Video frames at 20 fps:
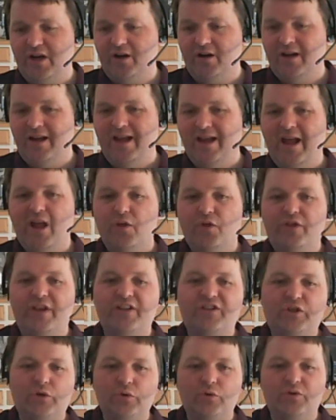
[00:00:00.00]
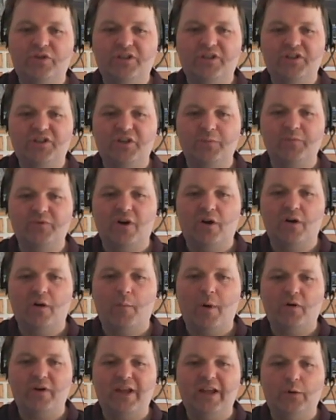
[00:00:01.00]
air. These two systems are
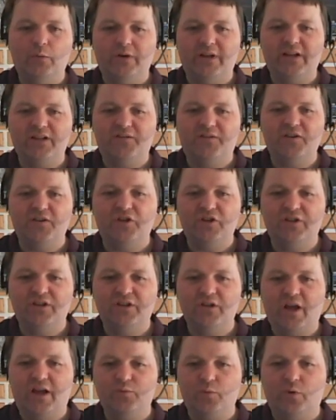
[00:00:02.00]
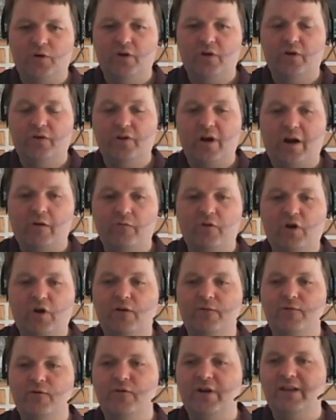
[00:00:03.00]
about equally as efficient as one another at
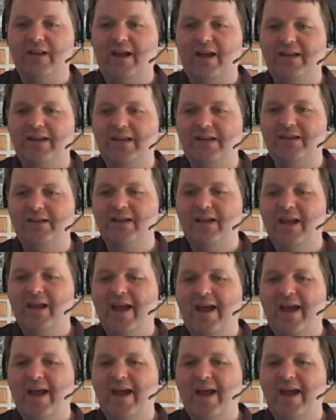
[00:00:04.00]
recovering that heat.